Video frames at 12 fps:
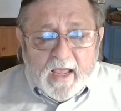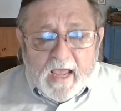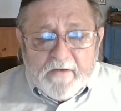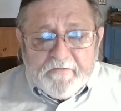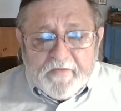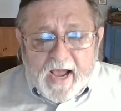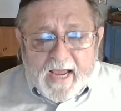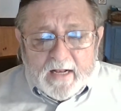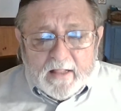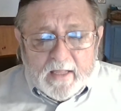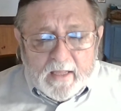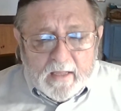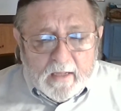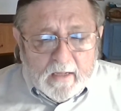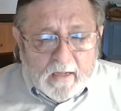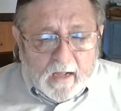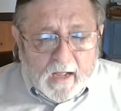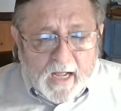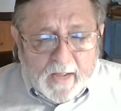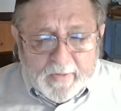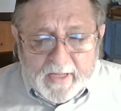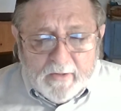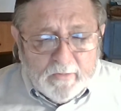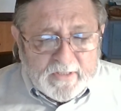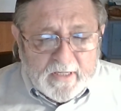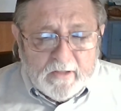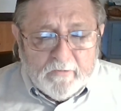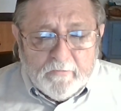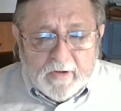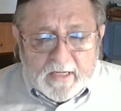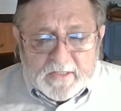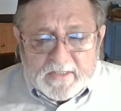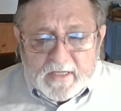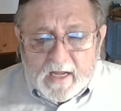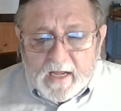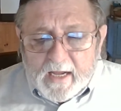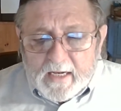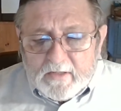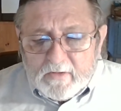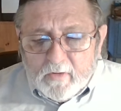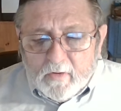And finally, he was either reassigned